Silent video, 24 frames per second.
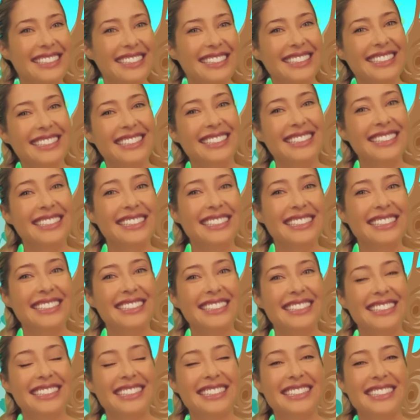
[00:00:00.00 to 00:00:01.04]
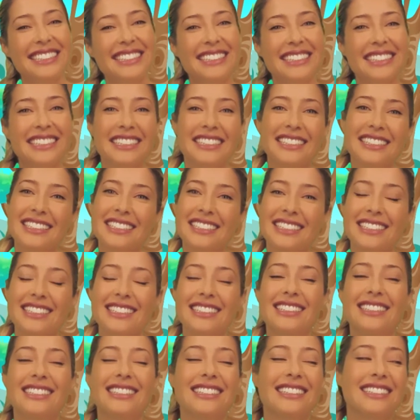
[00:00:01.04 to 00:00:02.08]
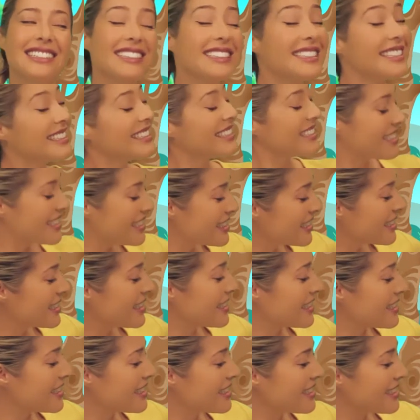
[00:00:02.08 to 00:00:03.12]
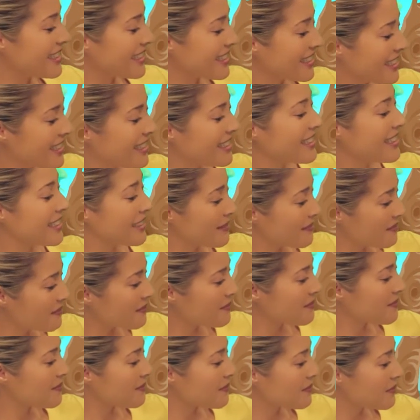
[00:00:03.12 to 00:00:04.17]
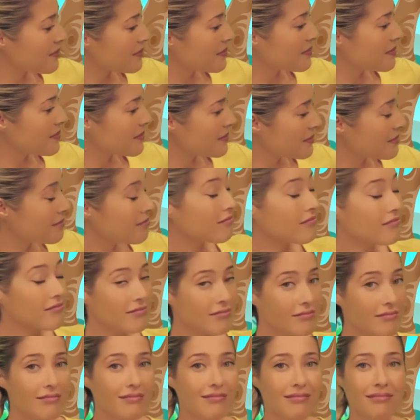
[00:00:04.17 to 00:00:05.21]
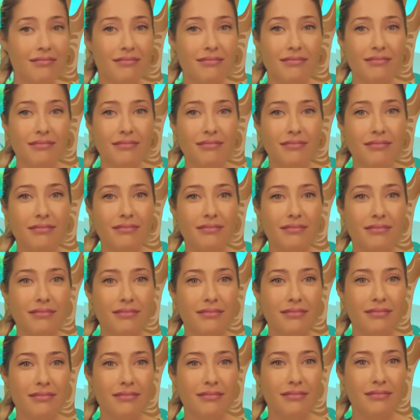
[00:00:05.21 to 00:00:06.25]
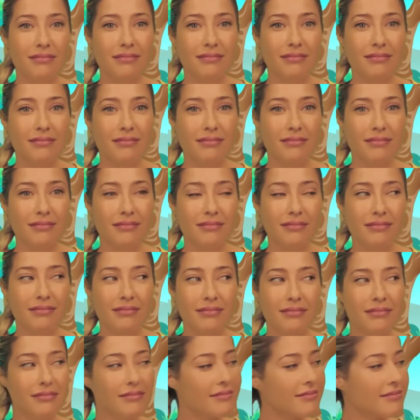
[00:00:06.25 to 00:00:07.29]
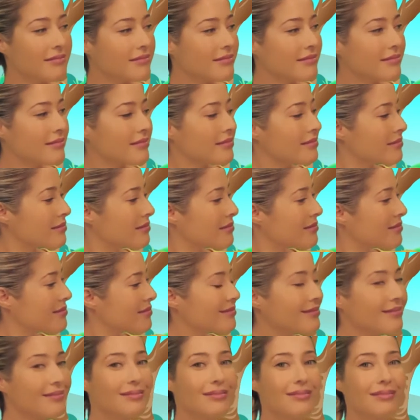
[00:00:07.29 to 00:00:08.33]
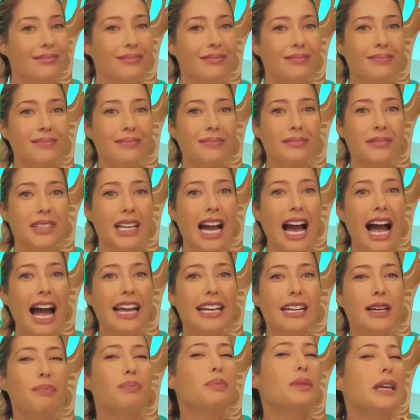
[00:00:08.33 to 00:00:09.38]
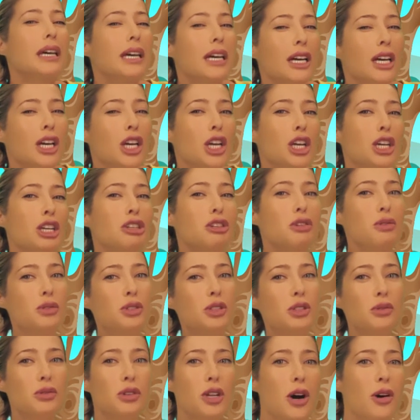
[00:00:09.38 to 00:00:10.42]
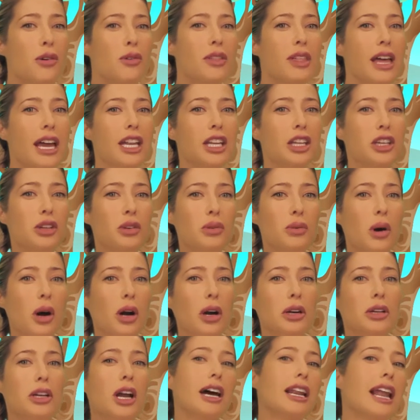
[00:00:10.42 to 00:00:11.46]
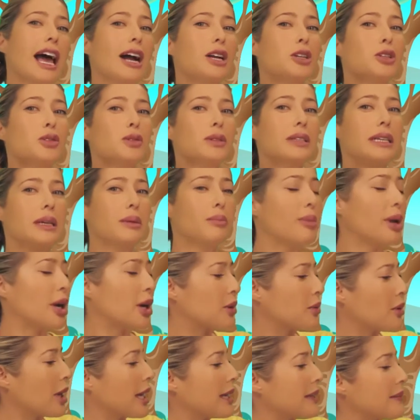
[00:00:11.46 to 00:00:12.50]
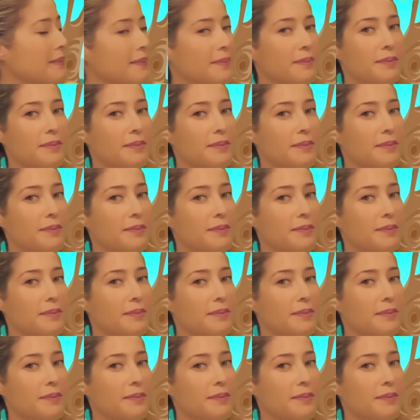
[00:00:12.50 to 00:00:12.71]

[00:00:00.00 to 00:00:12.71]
I was thinking for this episode, we should focus on an animal that has bear in the name. You know, because I'm a koala bear. Kaia, you do know that you are not actually a bear, right?